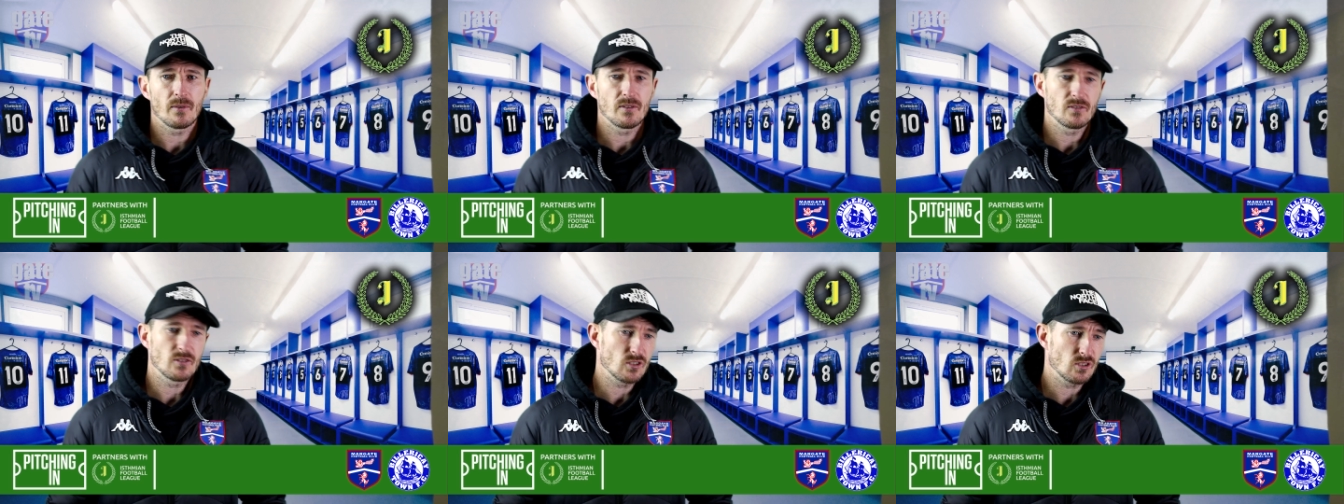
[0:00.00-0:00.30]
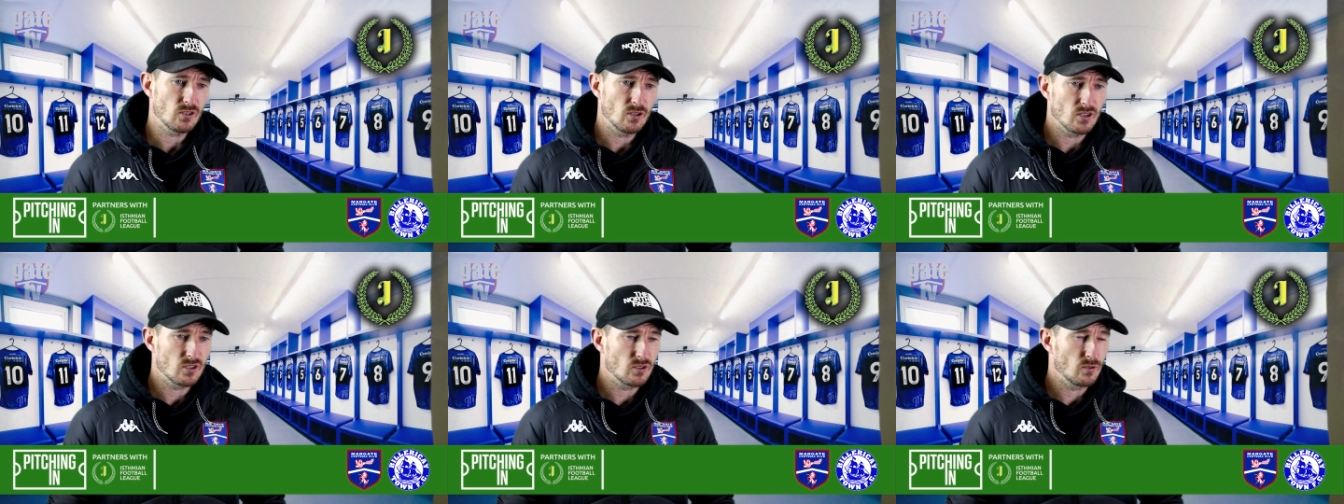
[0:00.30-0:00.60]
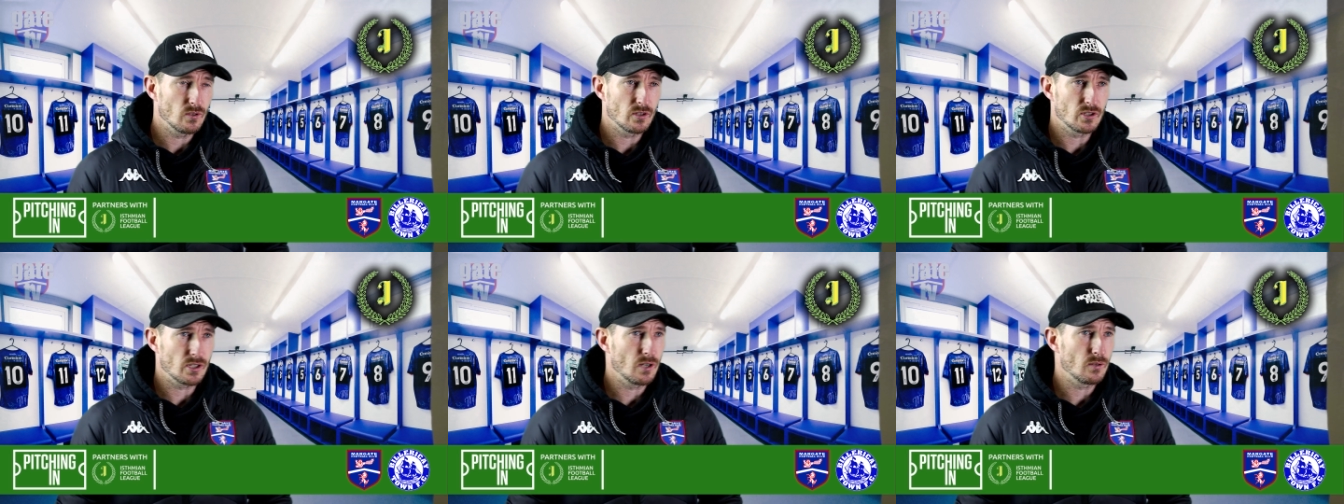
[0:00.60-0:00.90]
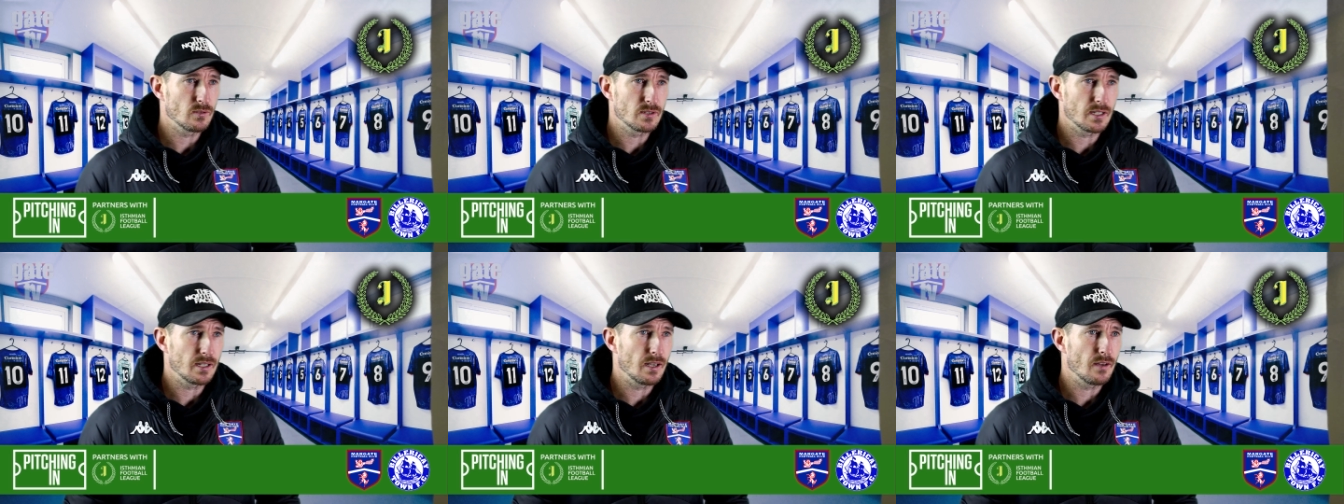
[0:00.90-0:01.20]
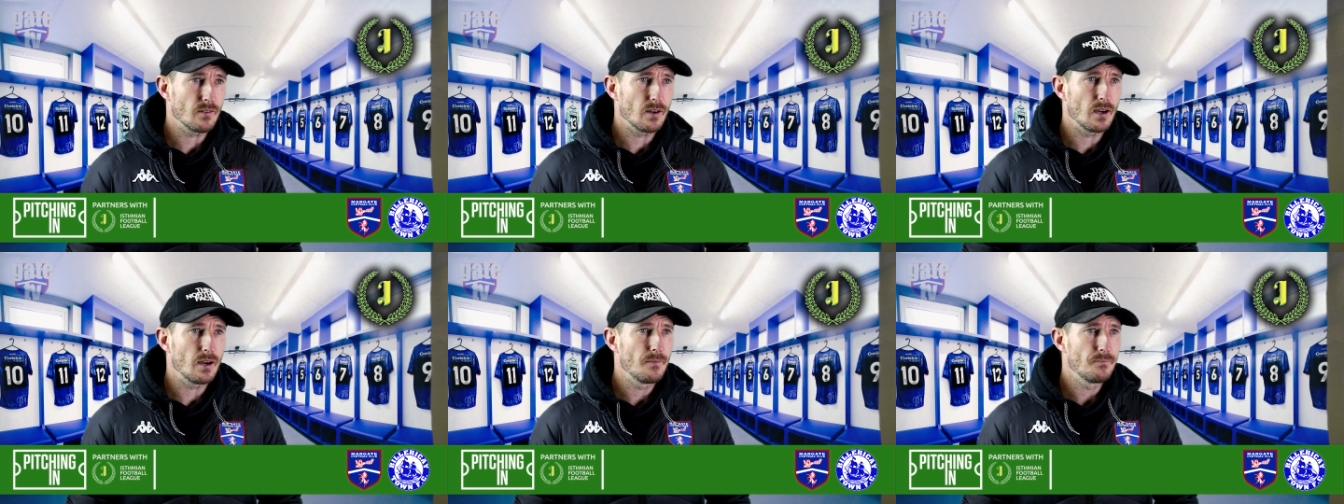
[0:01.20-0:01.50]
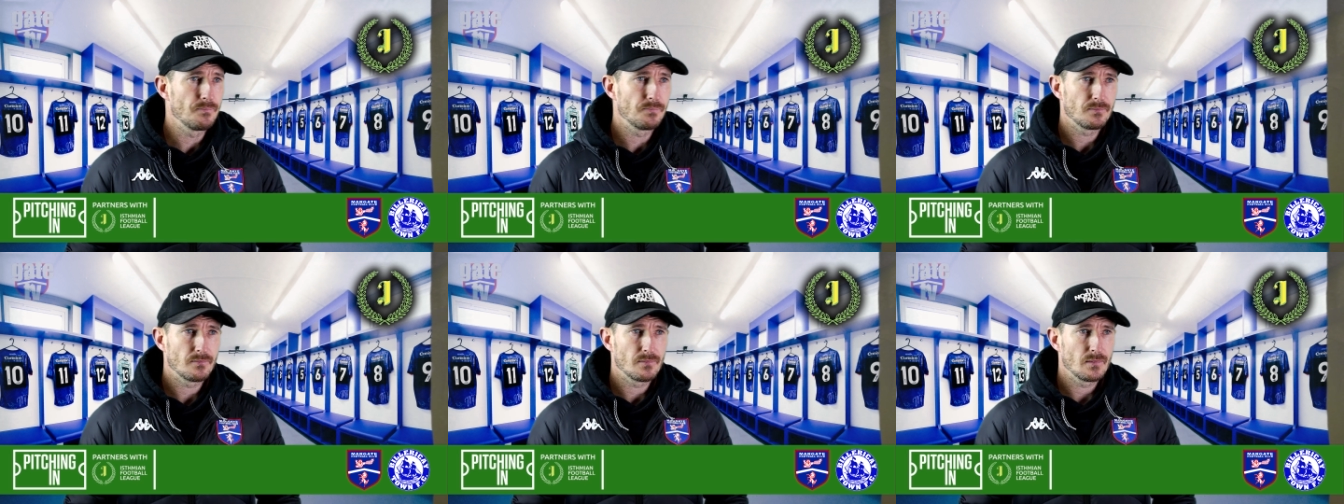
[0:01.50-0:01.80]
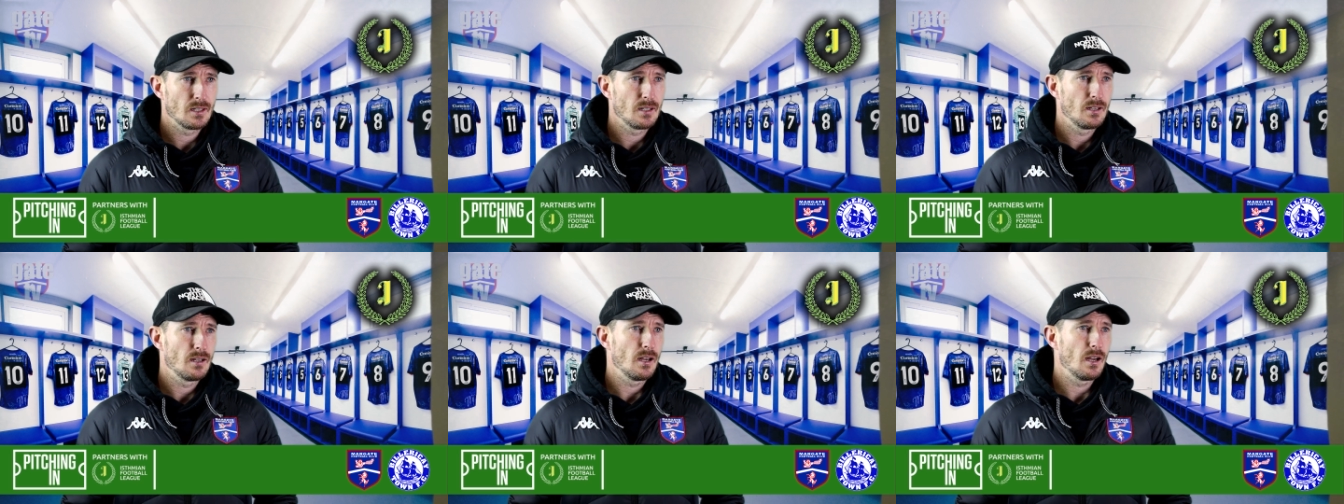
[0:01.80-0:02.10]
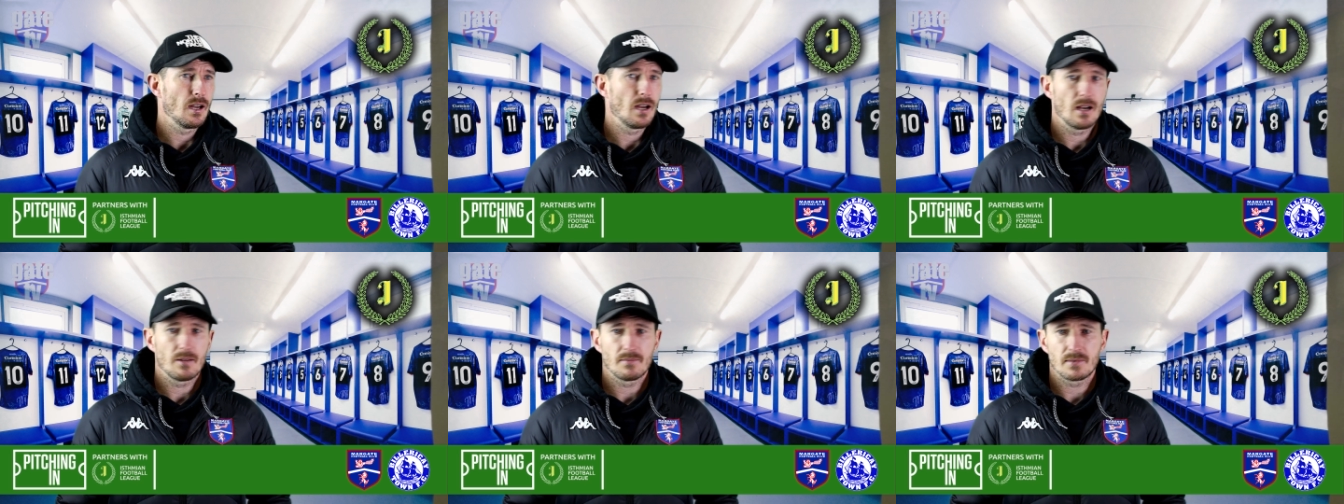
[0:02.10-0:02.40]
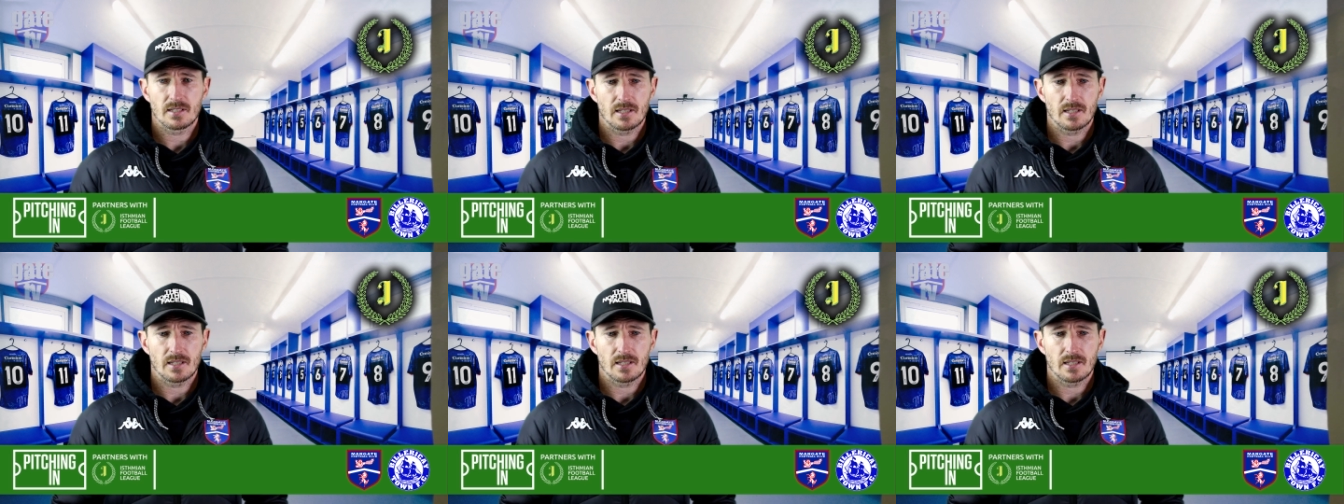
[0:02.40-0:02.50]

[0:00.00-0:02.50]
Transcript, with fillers: We've just got to sort of gel together, um,